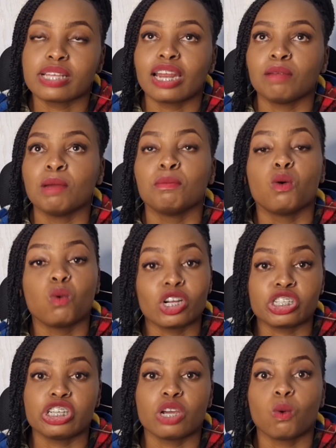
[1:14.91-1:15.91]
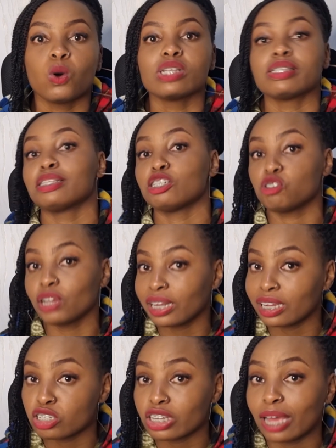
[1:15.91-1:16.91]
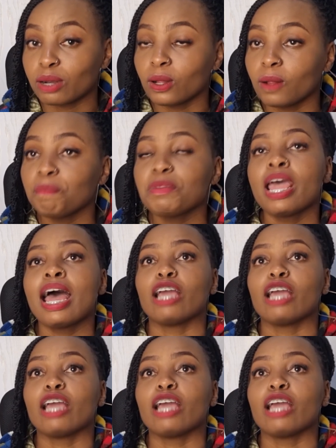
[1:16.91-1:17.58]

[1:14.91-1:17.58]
that I remember watching was the trading channel.